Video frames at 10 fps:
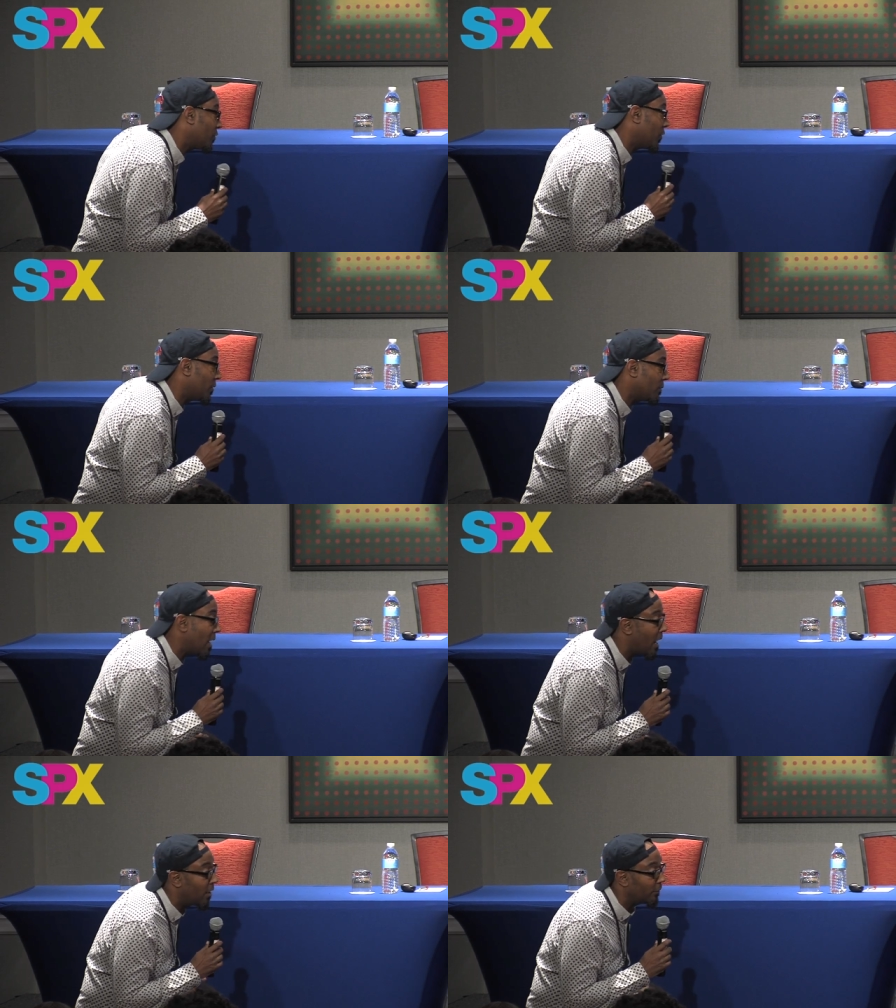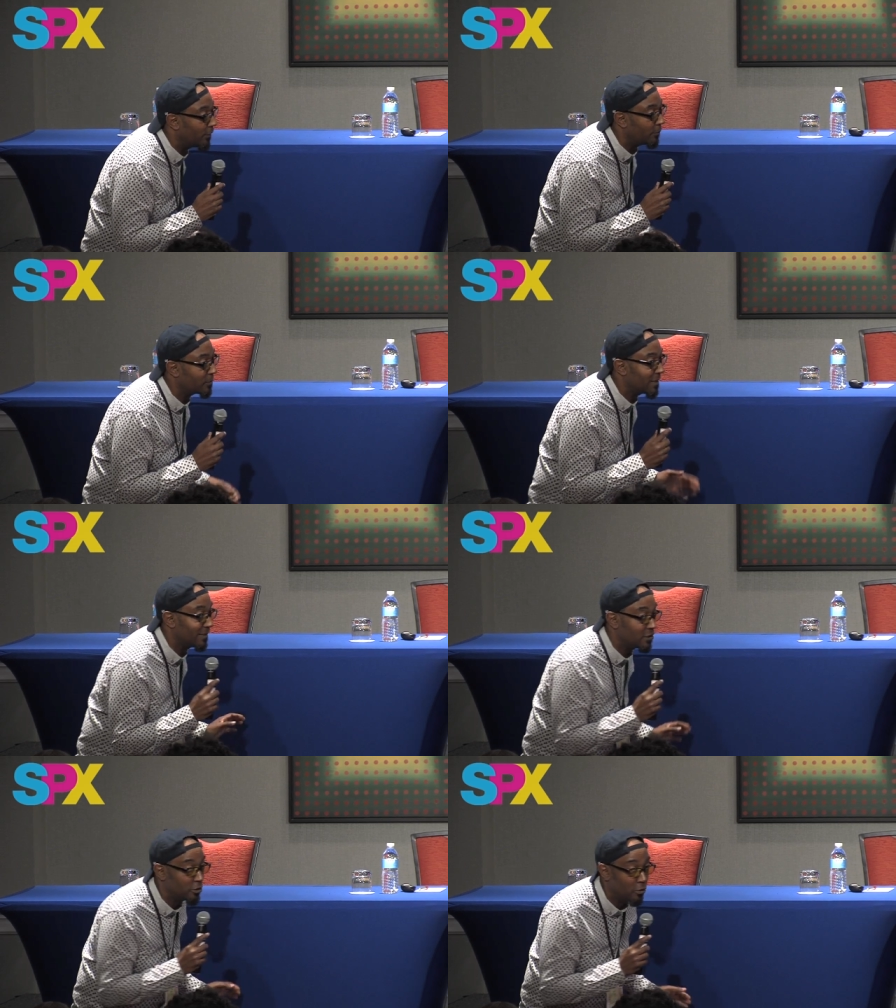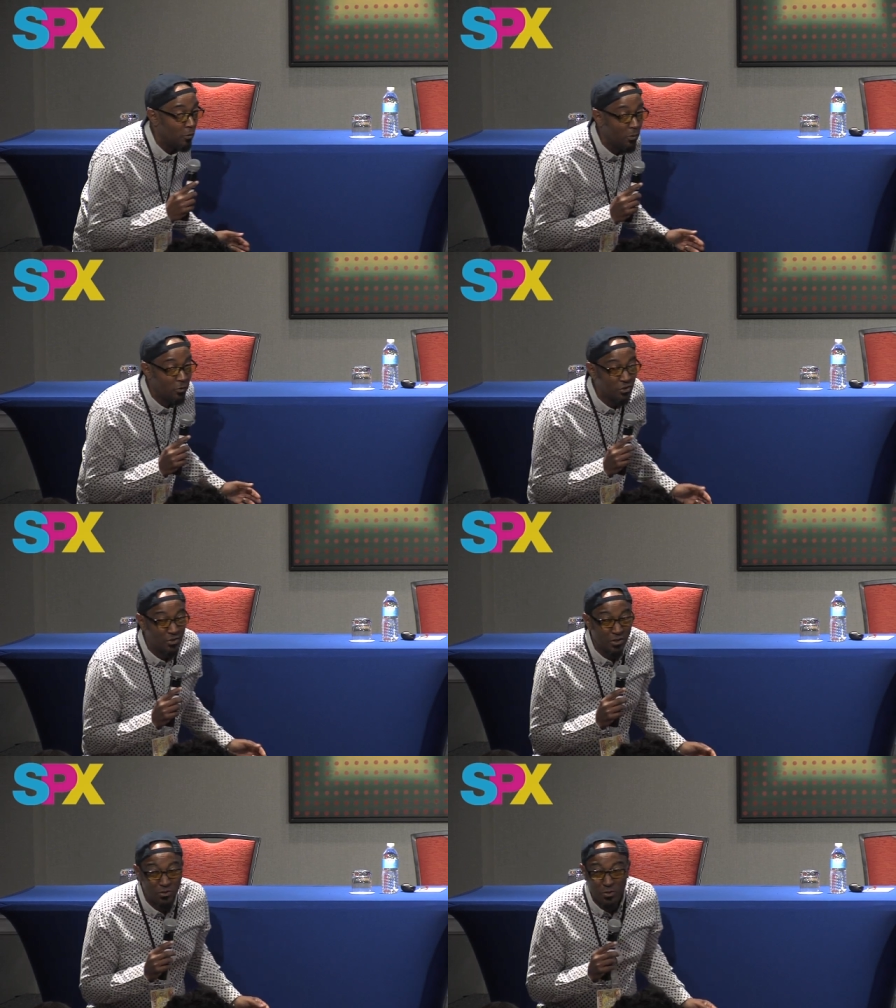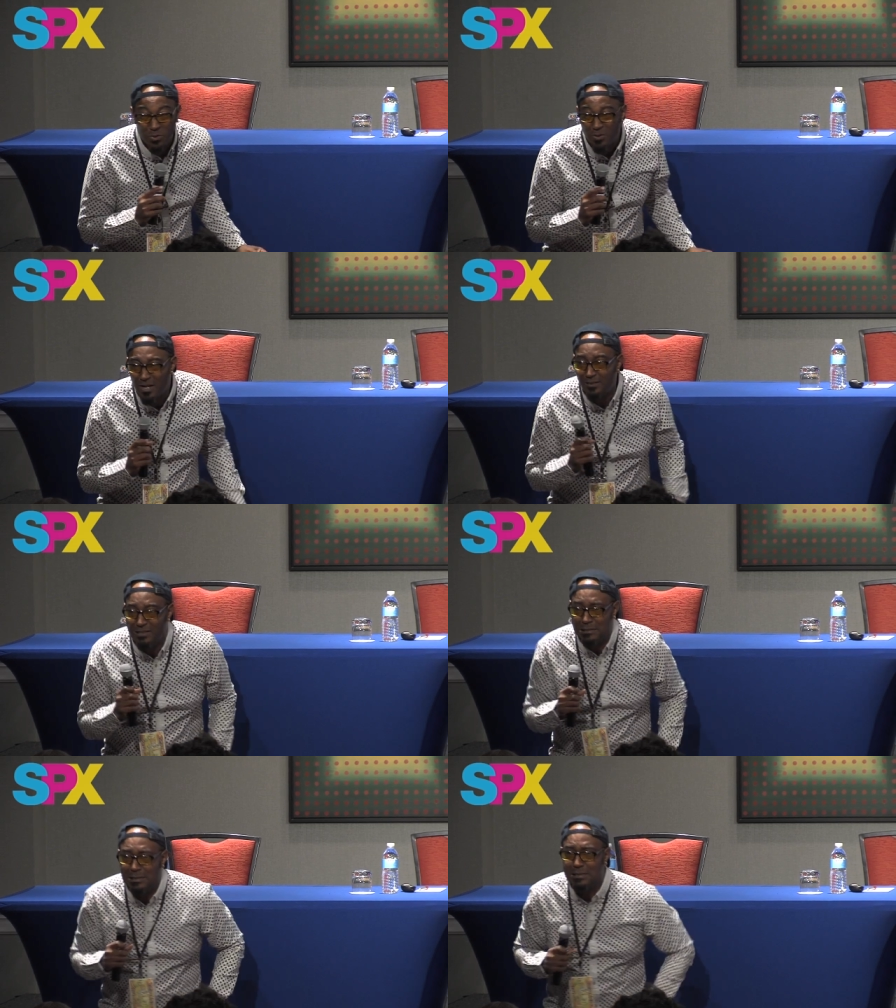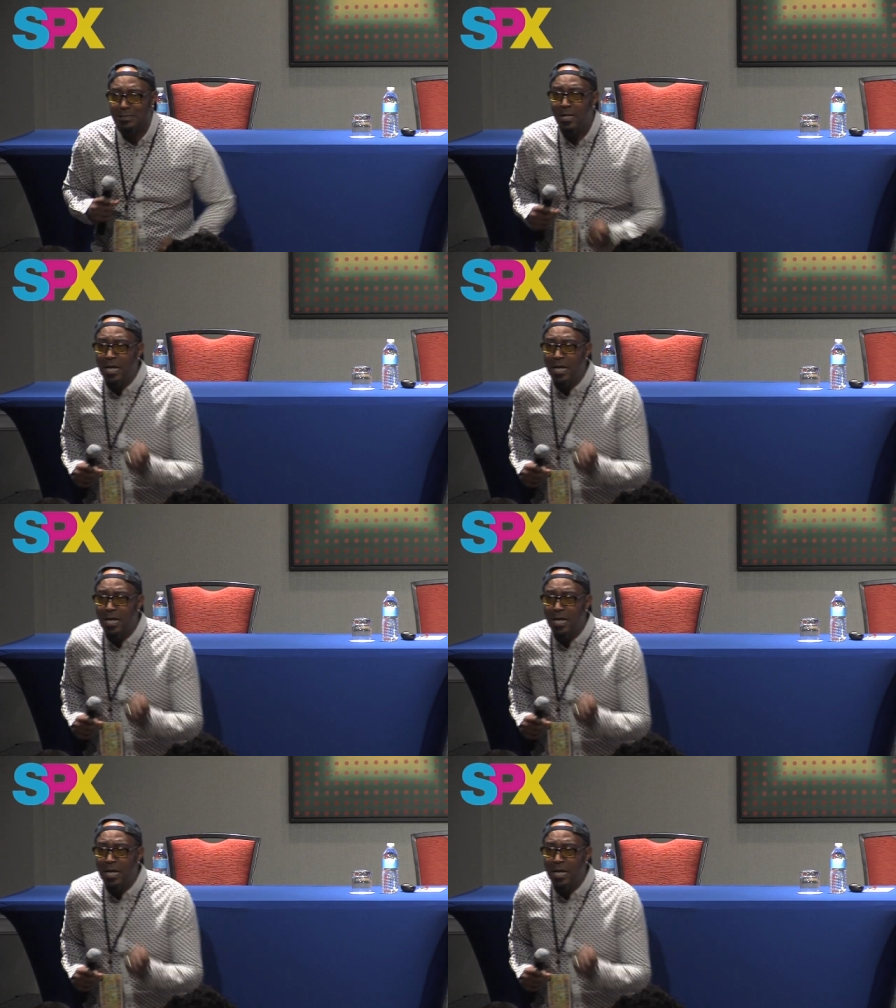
turn around. And it was like in slow motion. They turn around. They see this